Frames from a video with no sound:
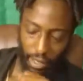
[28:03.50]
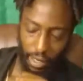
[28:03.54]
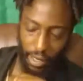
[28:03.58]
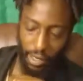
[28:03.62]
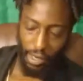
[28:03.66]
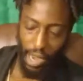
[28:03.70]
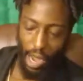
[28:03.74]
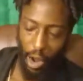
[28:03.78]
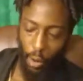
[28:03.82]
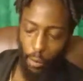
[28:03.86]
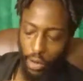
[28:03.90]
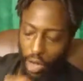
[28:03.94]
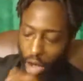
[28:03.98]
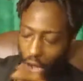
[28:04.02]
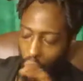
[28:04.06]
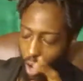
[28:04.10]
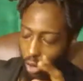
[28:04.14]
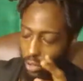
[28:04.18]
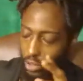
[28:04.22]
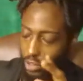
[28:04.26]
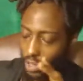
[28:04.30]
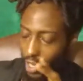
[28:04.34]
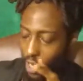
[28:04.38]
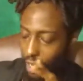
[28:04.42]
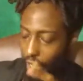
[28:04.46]
Now we
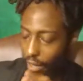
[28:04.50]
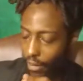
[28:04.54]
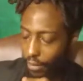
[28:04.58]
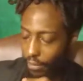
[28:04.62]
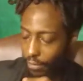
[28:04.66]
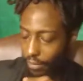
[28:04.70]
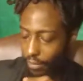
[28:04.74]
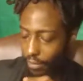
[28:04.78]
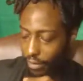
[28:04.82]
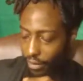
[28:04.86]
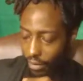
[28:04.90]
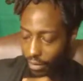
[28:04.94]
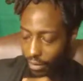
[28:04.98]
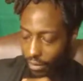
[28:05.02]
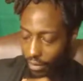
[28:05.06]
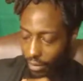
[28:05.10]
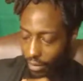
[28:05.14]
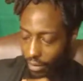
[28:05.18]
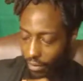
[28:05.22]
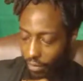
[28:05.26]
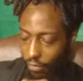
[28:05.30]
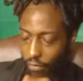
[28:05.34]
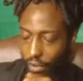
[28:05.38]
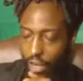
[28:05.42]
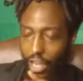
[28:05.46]
all say
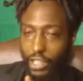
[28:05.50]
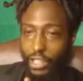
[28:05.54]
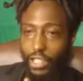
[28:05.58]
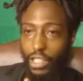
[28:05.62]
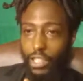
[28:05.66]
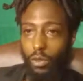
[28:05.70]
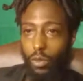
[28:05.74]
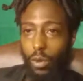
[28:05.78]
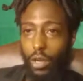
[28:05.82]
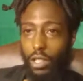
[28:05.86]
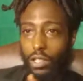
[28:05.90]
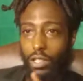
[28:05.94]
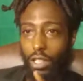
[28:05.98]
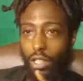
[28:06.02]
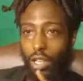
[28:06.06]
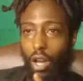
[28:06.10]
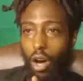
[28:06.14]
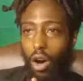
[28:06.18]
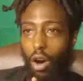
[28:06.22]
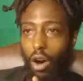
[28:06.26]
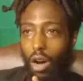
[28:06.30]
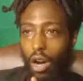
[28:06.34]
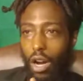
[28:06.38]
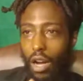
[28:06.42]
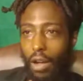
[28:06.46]
vengeance was the
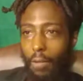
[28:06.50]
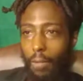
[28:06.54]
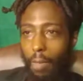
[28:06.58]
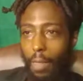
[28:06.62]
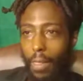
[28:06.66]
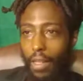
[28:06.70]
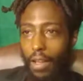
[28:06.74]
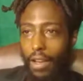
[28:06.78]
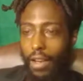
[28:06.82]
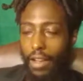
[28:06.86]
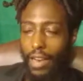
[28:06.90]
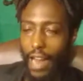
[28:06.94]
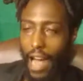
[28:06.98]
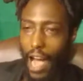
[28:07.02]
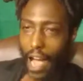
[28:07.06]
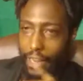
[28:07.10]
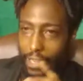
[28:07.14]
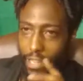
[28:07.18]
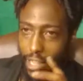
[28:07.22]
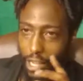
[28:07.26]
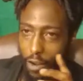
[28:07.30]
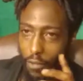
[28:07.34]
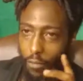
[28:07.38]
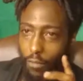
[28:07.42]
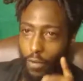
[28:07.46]
Lord. Now I
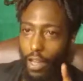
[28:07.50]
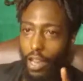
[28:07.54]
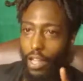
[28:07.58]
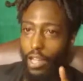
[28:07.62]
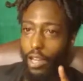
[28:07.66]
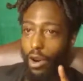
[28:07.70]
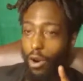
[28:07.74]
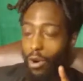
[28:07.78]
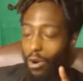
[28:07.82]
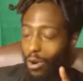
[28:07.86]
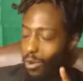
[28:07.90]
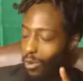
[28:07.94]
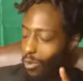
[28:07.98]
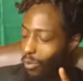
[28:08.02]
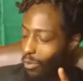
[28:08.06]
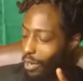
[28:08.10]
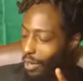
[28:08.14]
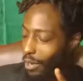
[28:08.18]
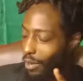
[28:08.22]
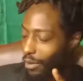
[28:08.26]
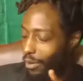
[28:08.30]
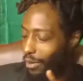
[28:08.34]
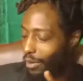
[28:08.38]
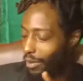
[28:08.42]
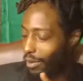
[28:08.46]
did a video
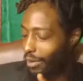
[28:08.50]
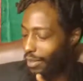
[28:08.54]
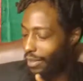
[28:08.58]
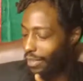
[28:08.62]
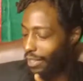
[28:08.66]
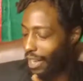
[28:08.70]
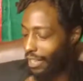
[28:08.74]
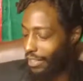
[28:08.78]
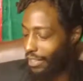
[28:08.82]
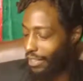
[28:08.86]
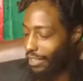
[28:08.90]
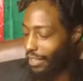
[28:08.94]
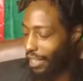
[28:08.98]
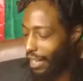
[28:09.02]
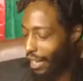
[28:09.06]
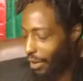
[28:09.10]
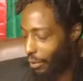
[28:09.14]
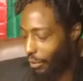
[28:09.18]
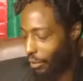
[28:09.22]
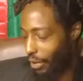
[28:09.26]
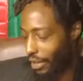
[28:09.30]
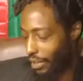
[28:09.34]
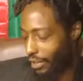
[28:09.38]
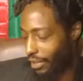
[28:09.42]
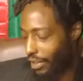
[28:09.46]
yesterday
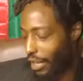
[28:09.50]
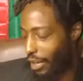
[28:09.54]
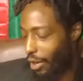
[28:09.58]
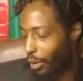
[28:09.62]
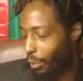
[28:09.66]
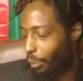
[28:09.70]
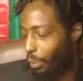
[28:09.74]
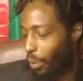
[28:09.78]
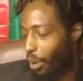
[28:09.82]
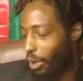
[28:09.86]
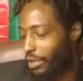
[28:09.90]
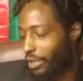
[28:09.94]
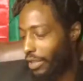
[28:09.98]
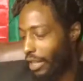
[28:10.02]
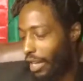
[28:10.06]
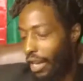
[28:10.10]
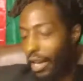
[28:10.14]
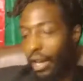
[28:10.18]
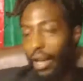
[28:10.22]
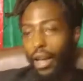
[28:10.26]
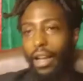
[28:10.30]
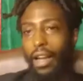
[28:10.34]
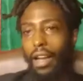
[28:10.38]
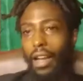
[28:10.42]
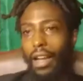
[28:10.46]
when it said the book
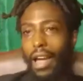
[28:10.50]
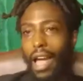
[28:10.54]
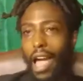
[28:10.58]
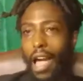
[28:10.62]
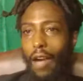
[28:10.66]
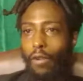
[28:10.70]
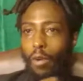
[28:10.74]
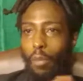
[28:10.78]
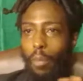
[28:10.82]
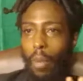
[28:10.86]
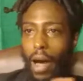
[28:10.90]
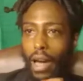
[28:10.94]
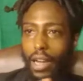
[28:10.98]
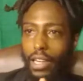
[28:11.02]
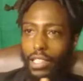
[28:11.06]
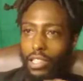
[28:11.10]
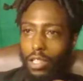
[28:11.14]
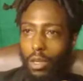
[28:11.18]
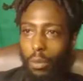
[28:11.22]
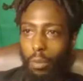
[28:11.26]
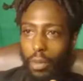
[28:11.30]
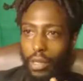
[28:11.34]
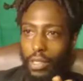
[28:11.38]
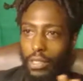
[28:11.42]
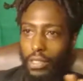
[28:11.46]
said everybody
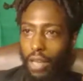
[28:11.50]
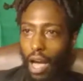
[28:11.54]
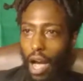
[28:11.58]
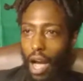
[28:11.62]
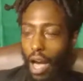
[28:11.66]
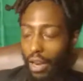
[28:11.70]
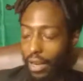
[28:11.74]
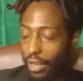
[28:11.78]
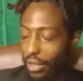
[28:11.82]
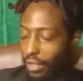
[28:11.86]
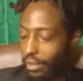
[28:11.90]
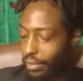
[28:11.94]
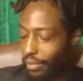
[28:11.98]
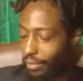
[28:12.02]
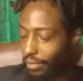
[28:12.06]
should be solid.